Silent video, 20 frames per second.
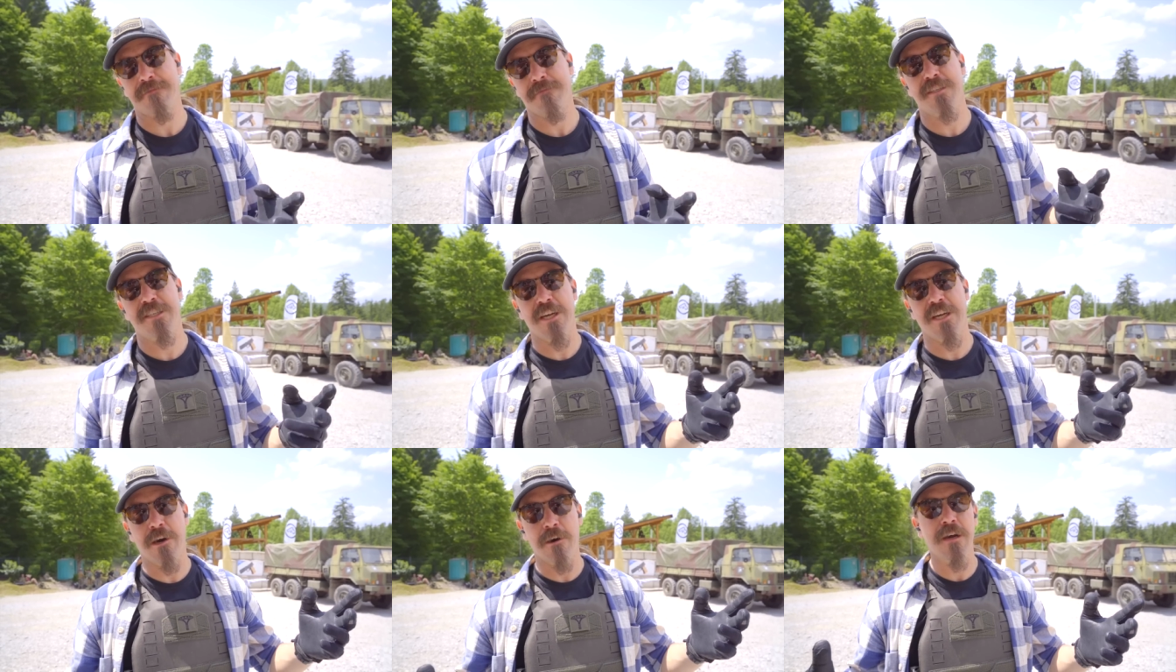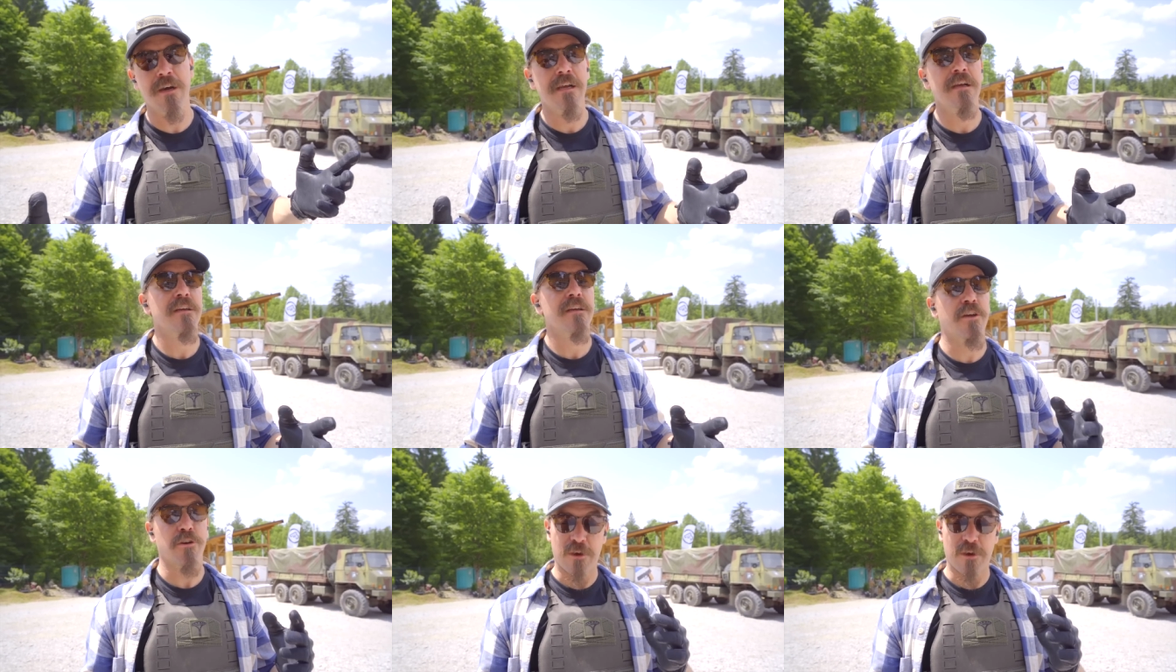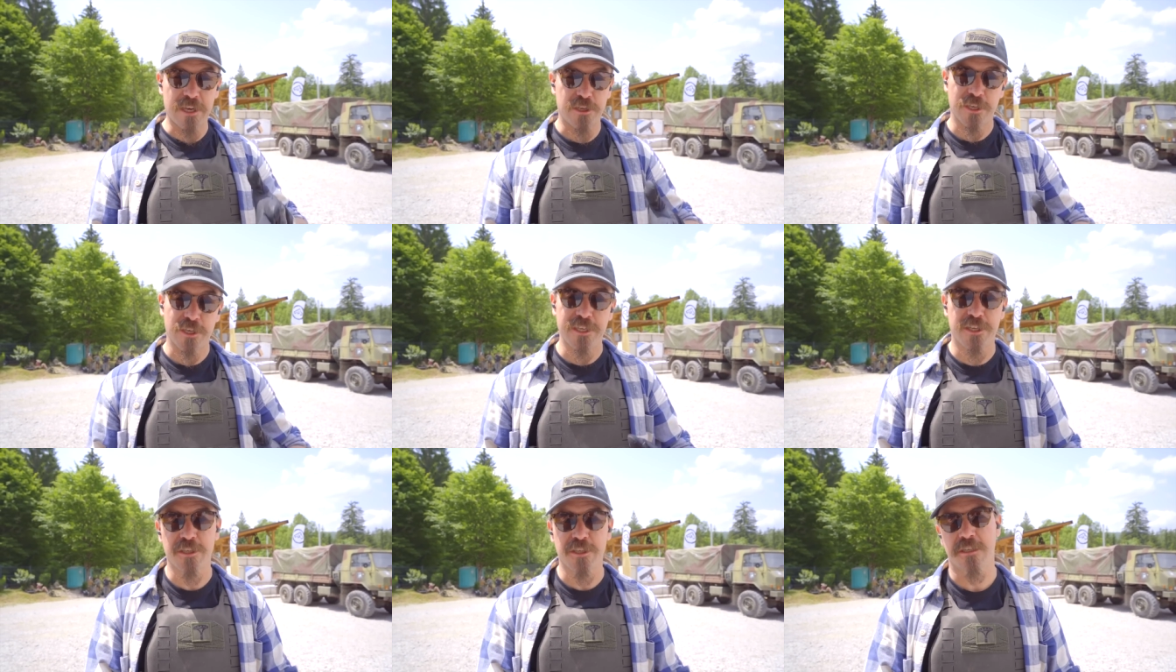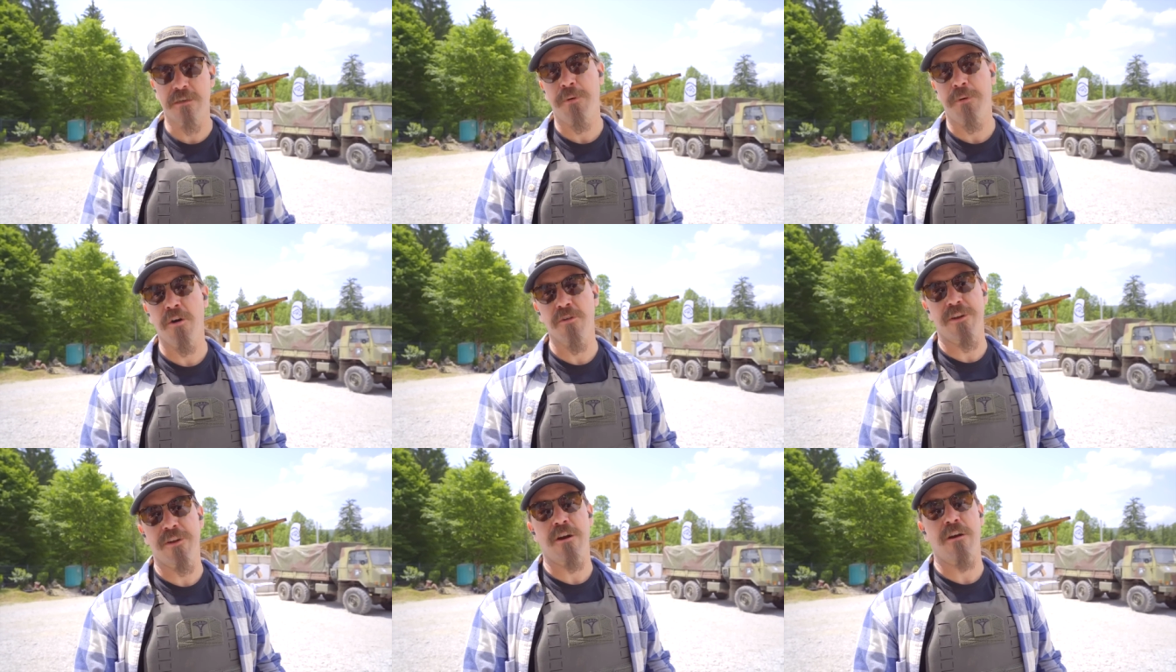So congratulations to
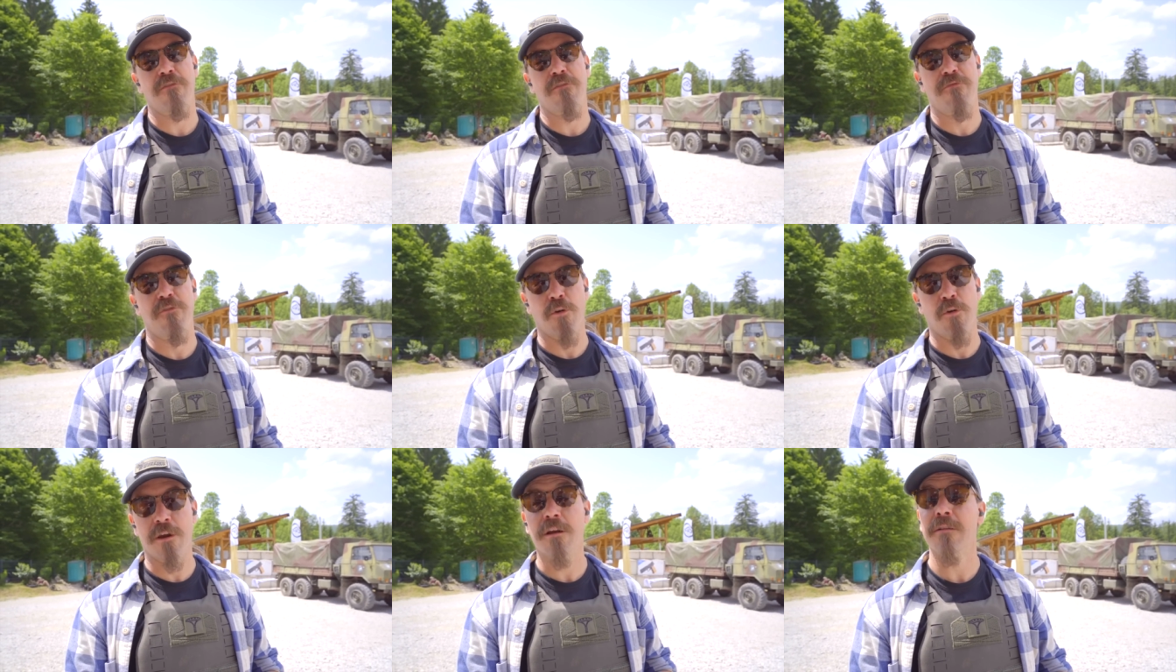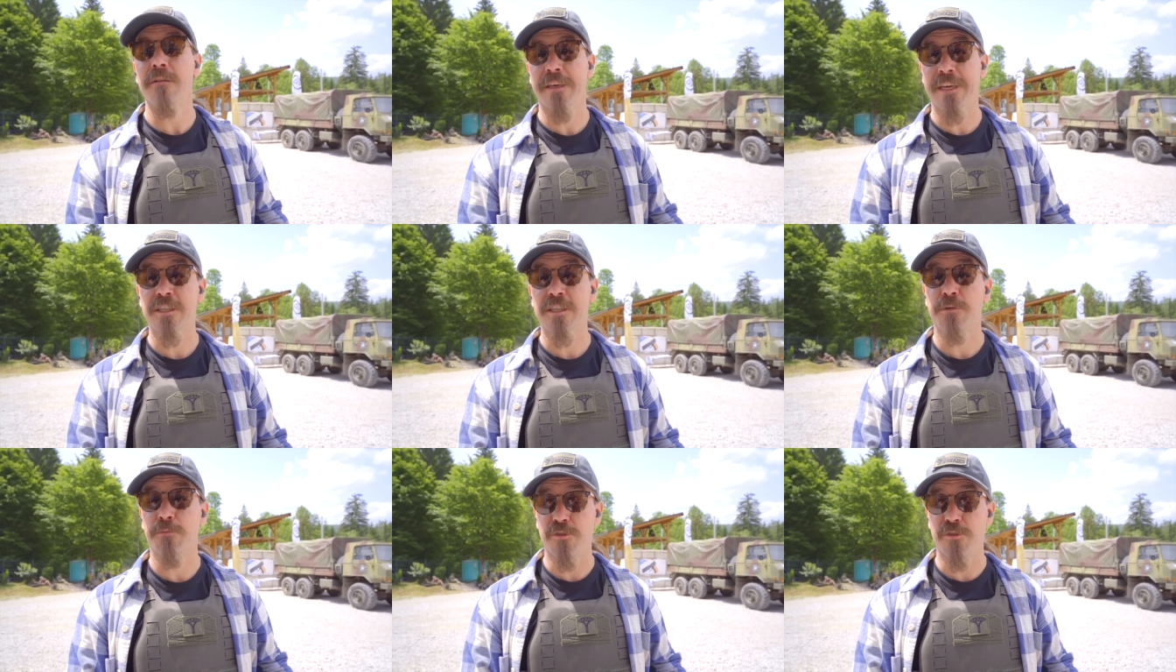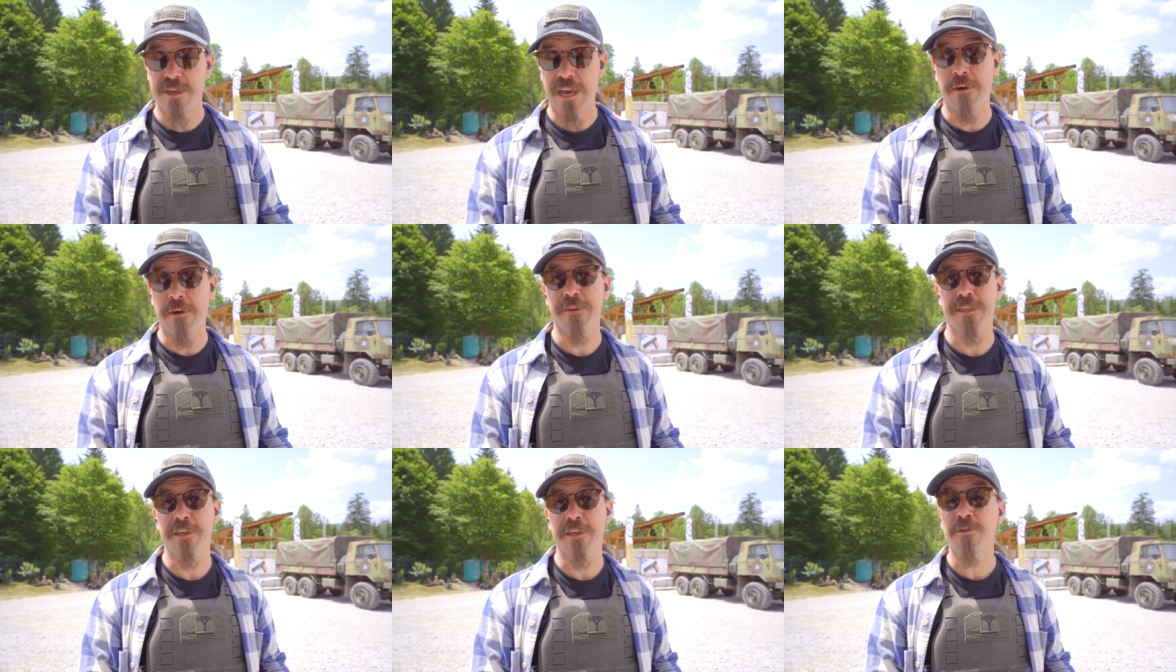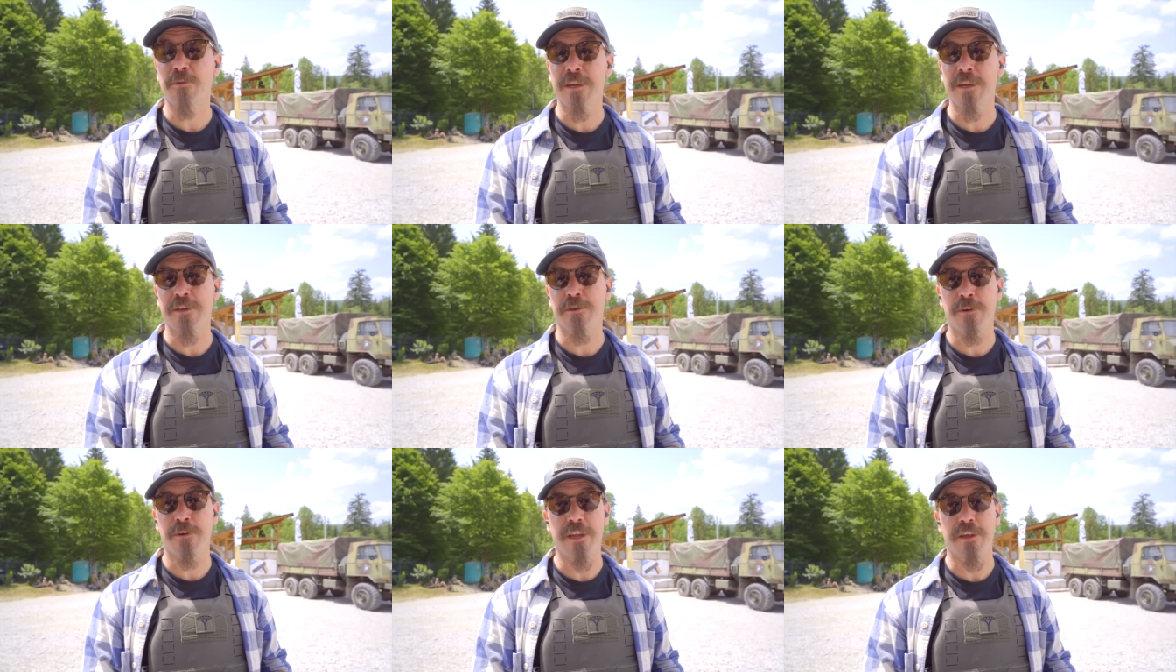Polenar for Lynx Brutality
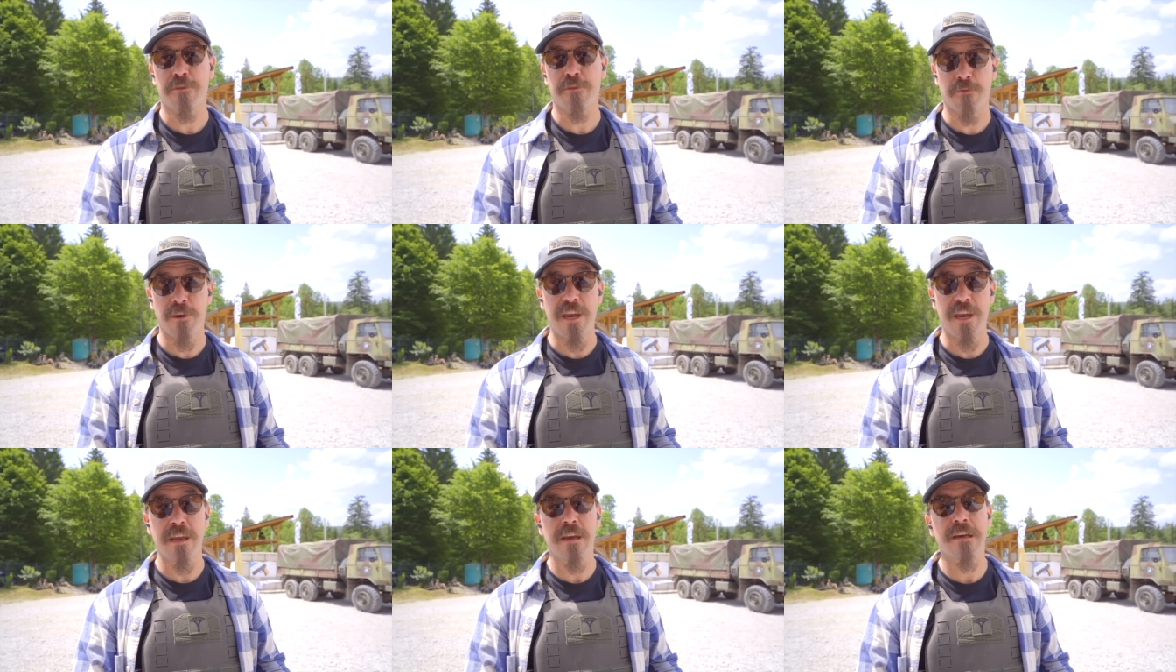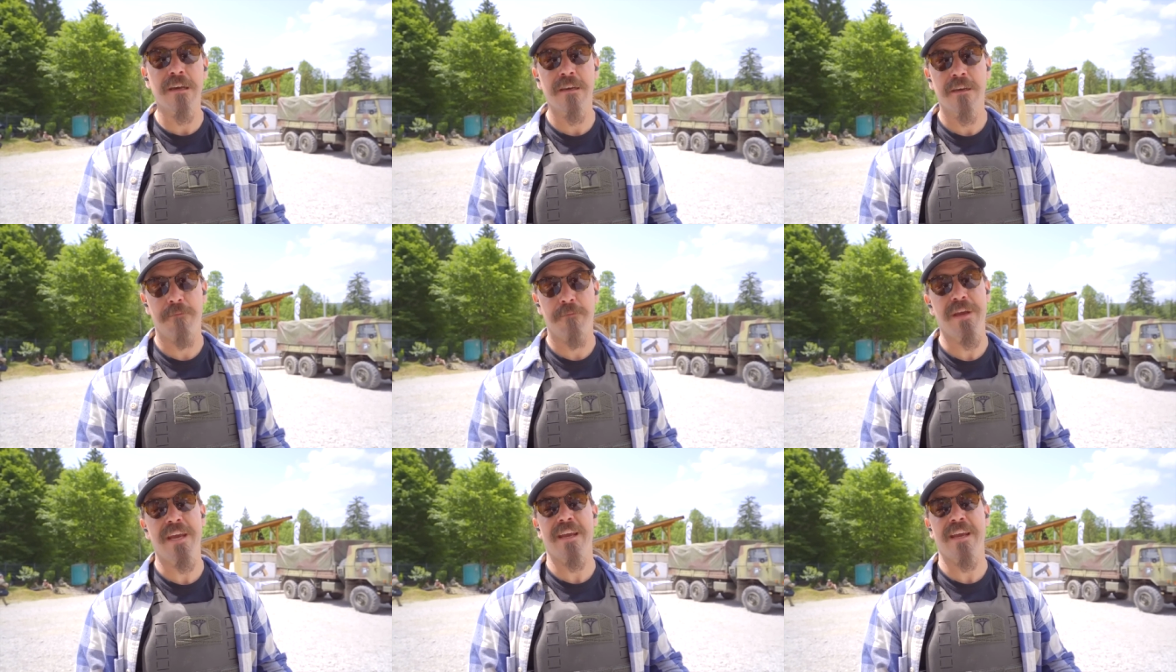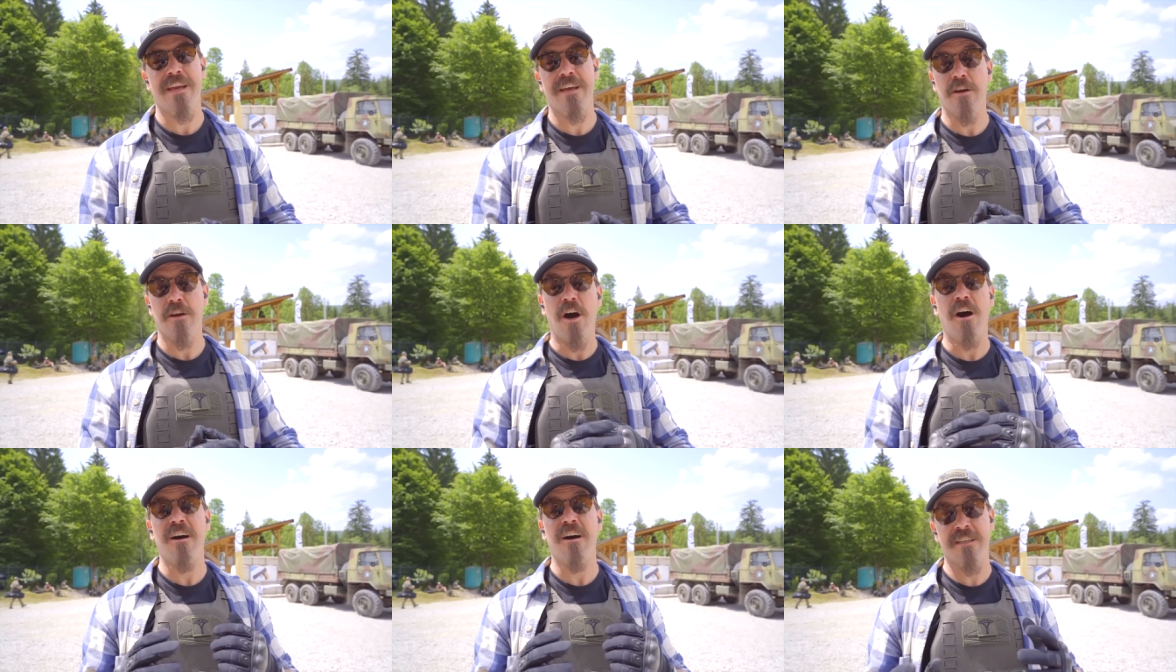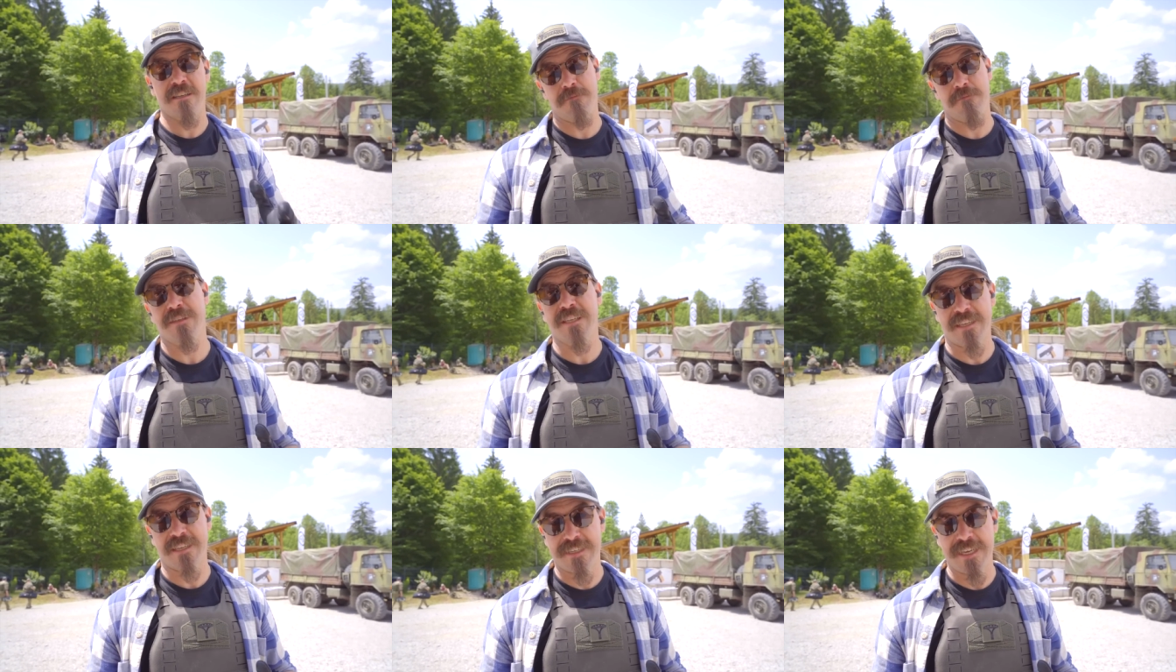22-3 being an awesome
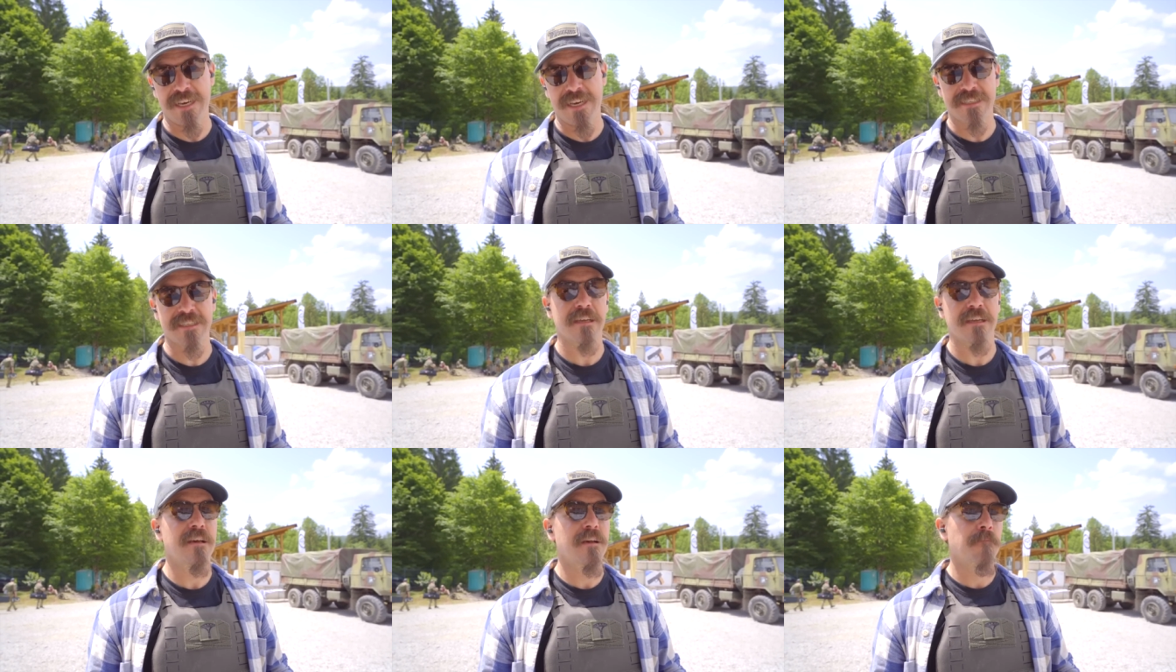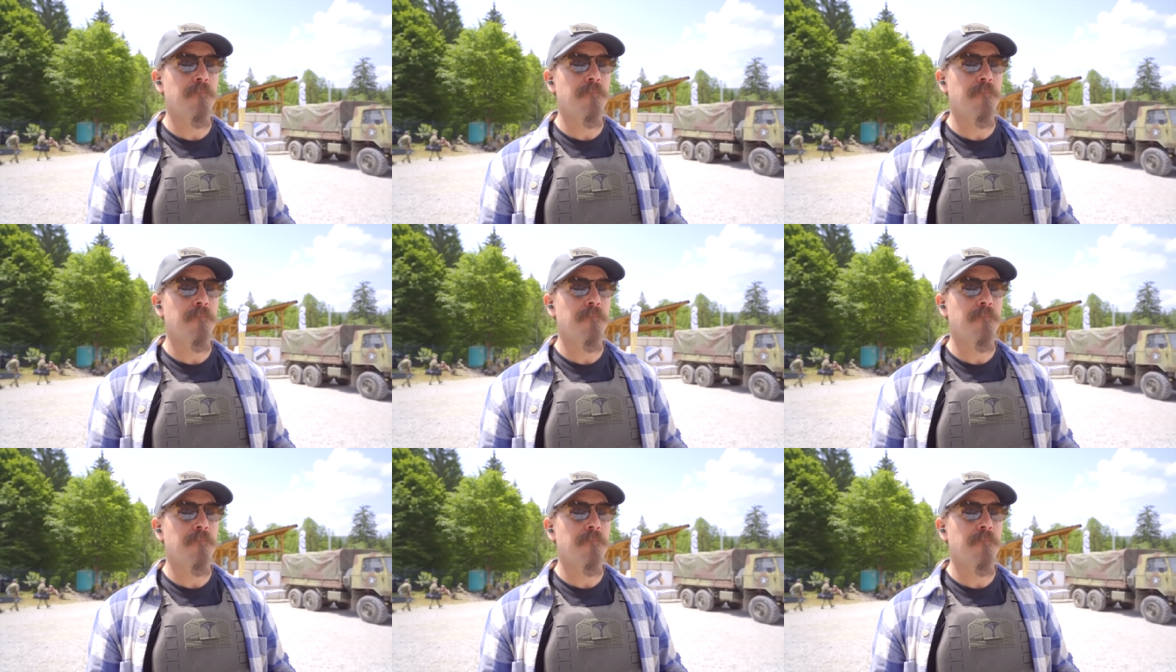success.